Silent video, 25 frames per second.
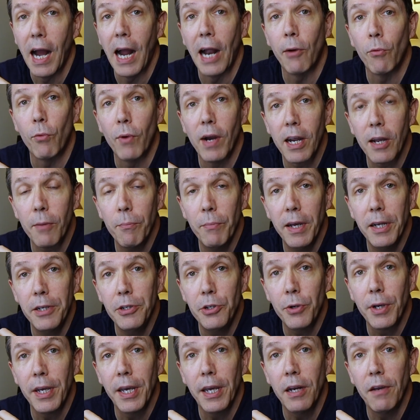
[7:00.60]
I recommend
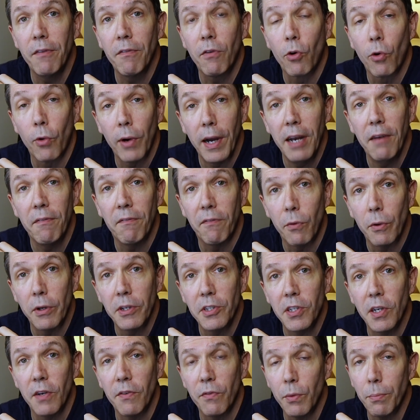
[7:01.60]
you get a great
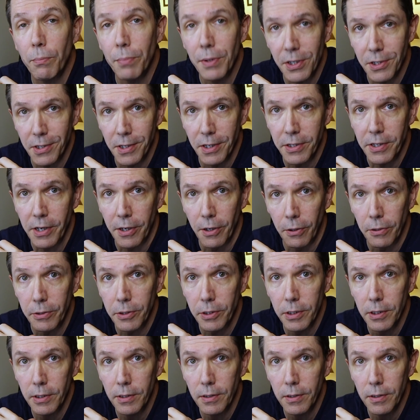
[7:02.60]
voiceover business coach.